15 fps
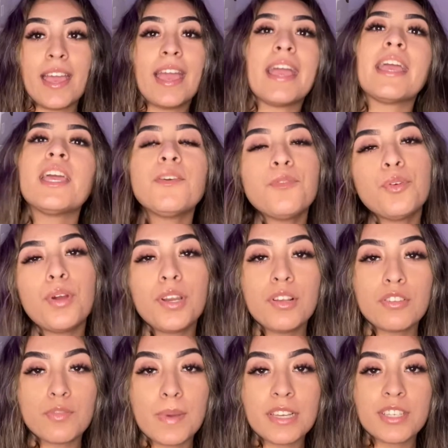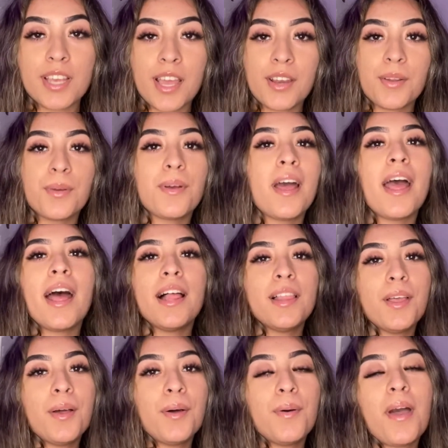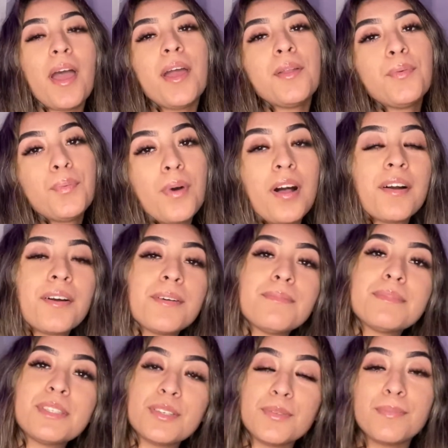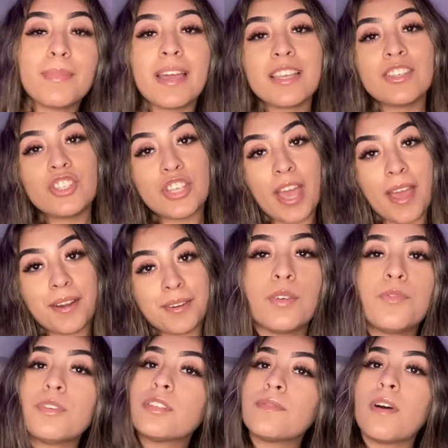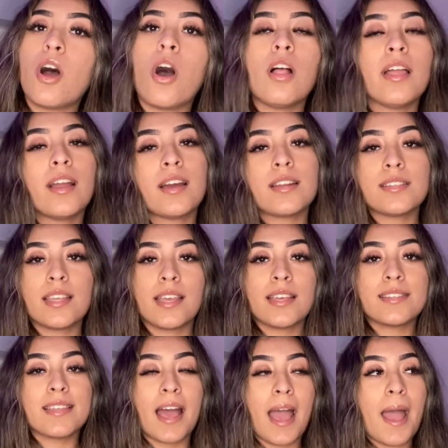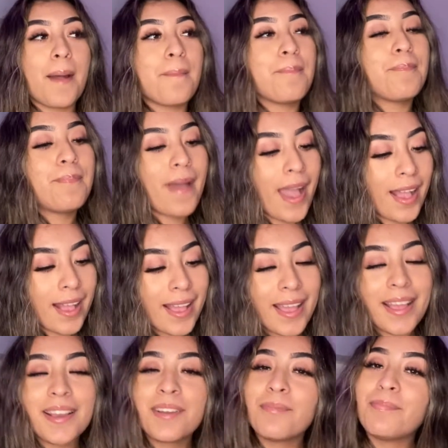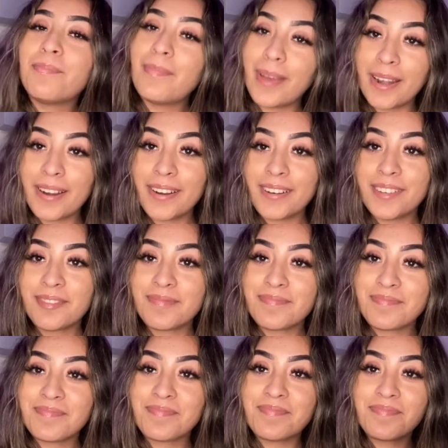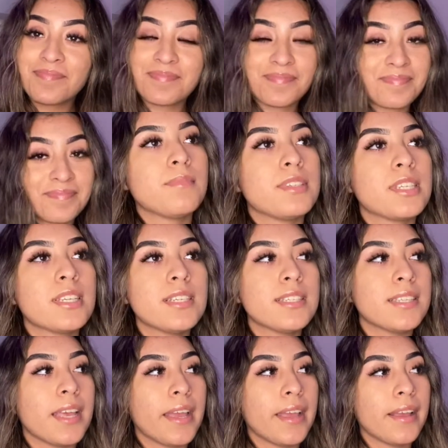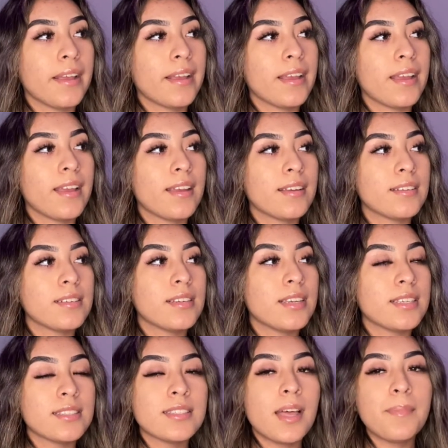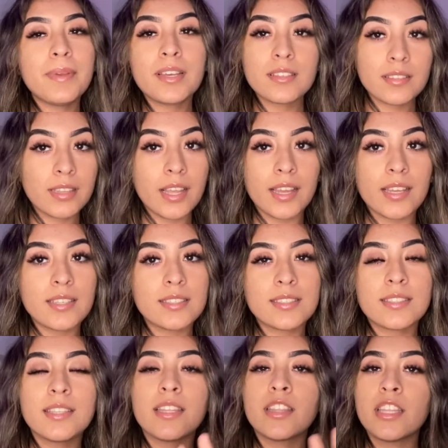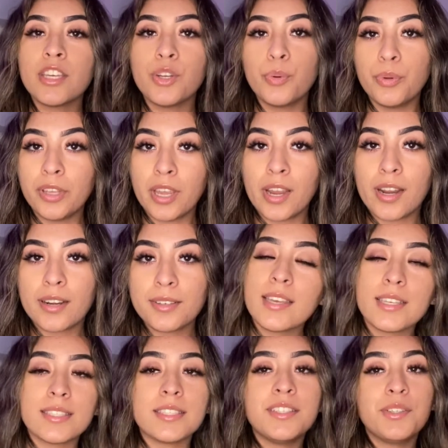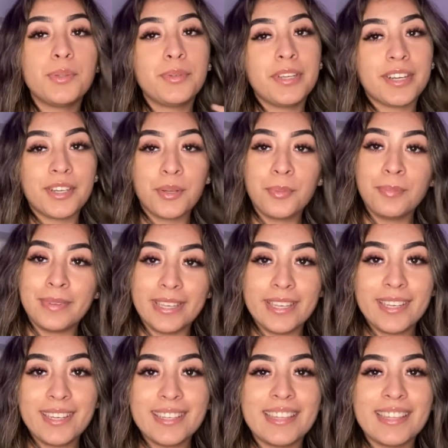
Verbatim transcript: If you are new to my channel, hello and welcome to my channel. First of all, all I gotta say is that I'm back and I'm better. I was gonna say it's not because of like, it's the new year. It's a new year, new me.